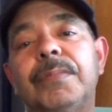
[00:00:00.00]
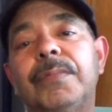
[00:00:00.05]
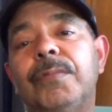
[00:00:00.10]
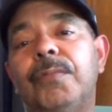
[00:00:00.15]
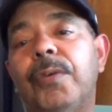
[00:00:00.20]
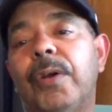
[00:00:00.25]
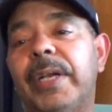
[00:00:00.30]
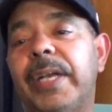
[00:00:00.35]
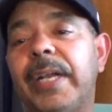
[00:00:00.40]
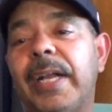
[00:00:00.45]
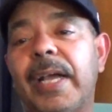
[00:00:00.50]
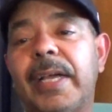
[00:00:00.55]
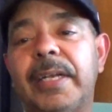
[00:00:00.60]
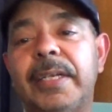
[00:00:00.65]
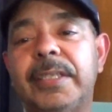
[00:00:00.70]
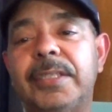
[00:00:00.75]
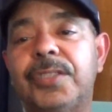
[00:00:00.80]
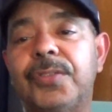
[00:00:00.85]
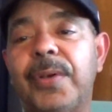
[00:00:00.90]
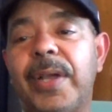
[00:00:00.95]
running out of
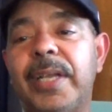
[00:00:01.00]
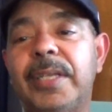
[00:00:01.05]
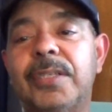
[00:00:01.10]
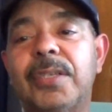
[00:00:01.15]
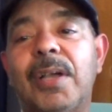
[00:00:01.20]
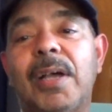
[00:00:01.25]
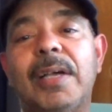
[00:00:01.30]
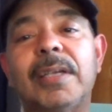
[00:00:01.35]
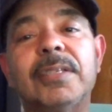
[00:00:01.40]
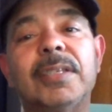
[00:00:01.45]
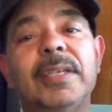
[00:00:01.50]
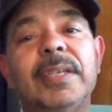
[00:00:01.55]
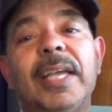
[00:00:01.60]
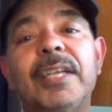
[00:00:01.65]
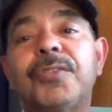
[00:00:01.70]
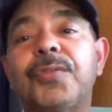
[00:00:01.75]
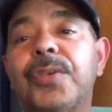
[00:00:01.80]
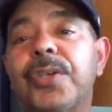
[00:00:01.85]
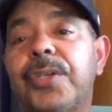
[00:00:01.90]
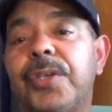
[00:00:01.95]
these train jobs,
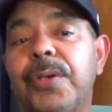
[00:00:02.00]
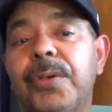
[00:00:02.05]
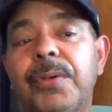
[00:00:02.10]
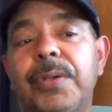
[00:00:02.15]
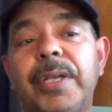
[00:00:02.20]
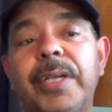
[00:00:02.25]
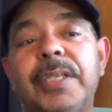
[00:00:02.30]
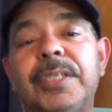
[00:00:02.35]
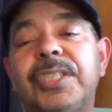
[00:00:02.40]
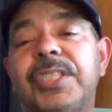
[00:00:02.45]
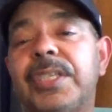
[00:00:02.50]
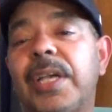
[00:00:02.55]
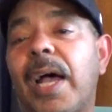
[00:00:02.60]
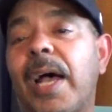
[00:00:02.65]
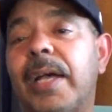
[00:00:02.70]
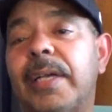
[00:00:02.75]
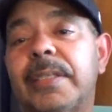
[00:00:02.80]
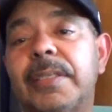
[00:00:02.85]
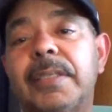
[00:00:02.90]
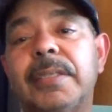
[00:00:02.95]
electrocuted,
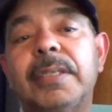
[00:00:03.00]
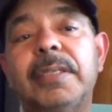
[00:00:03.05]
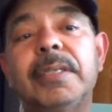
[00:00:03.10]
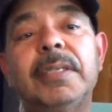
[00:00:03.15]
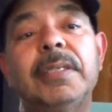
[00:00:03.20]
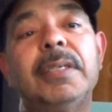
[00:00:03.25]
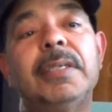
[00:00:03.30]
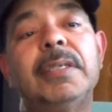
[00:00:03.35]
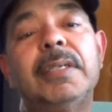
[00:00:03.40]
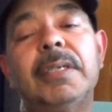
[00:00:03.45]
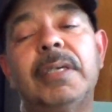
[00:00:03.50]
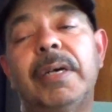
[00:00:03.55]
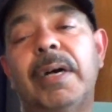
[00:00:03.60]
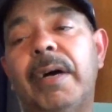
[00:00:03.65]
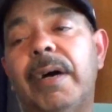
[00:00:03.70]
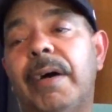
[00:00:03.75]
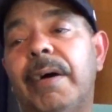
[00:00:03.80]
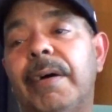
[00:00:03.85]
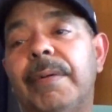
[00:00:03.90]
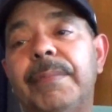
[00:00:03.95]
shocked,
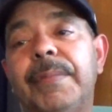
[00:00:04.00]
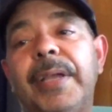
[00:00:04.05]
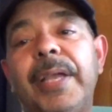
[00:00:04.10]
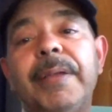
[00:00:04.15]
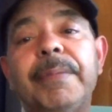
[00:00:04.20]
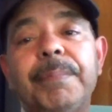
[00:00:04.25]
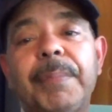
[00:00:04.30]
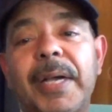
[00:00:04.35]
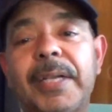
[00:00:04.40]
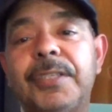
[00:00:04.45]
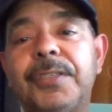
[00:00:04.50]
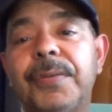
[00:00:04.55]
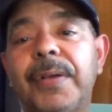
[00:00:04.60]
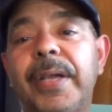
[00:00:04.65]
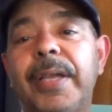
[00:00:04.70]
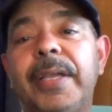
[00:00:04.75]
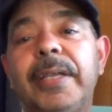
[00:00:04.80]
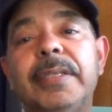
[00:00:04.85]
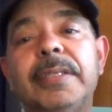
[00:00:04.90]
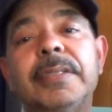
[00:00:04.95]
hit by
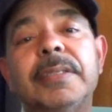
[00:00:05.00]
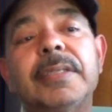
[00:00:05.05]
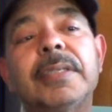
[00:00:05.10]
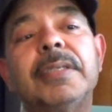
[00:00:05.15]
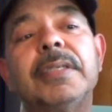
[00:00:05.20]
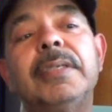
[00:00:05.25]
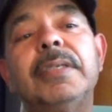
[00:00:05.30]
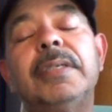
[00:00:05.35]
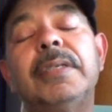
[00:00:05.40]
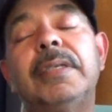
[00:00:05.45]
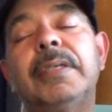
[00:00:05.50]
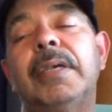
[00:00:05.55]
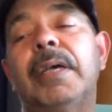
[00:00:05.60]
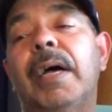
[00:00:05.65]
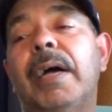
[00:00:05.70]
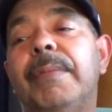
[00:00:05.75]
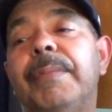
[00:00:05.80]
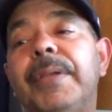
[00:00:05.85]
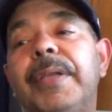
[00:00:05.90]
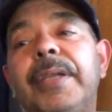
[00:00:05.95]
trains.
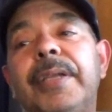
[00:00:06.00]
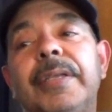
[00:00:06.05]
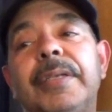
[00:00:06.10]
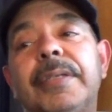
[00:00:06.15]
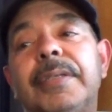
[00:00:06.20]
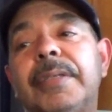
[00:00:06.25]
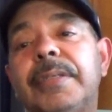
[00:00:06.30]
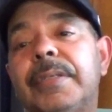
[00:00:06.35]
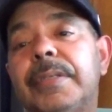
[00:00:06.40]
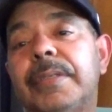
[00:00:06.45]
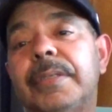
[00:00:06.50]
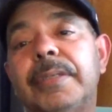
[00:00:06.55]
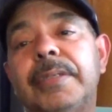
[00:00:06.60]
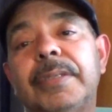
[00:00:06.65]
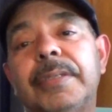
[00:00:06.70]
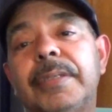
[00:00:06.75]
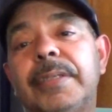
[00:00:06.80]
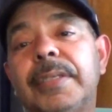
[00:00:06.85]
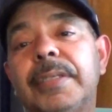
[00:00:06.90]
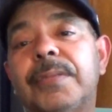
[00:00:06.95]
I mean,
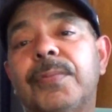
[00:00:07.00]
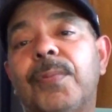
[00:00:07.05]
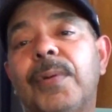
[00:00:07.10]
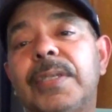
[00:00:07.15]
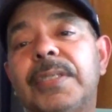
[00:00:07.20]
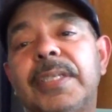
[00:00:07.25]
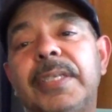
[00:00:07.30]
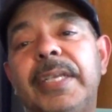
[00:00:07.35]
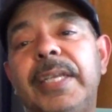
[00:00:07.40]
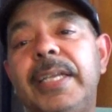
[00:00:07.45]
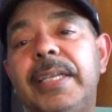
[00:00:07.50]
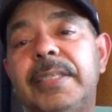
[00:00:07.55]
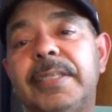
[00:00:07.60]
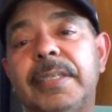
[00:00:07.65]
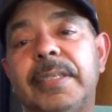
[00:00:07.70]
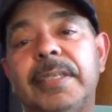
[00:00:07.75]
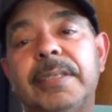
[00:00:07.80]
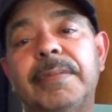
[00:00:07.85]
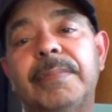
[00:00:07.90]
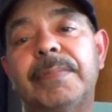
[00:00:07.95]
this wasn't
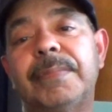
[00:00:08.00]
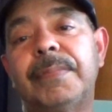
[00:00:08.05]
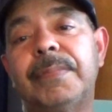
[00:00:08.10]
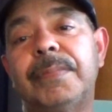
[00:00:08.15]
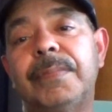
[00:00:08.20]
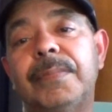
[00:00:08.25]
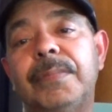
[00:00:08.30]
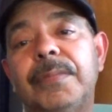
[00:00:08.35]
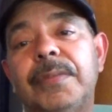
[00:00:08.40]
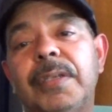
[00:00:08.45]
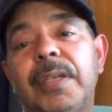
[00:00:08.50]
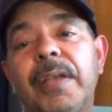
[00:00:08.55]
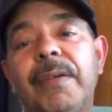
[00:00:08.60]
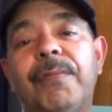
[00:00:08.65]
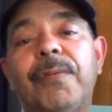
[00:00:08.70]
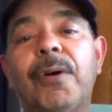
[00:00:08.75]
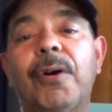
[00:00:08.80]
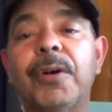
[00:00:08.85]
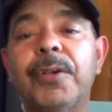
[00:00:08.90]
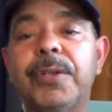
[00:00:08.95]
easy. And
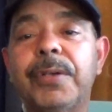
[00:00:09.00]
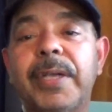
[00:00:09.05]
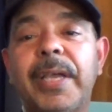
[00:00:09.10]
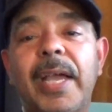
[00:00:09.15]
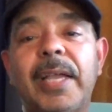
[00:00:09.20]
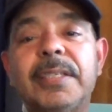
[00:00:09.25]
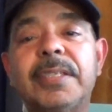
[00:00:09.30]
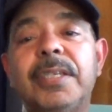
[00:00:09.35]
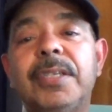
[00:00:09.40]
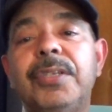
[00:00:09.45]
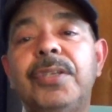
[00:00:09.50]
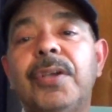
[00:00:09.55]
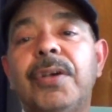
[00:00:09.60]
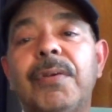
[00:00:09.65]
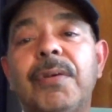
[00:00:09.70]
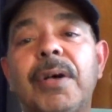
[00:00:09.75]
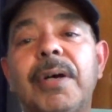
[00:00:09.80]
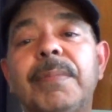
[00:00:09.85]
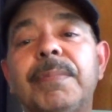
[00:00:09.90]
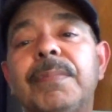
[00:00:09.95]
for all you cats in
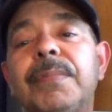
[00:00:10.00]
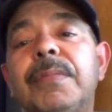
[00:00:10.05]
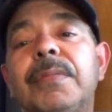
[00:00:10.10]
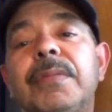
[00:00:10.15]
Europe,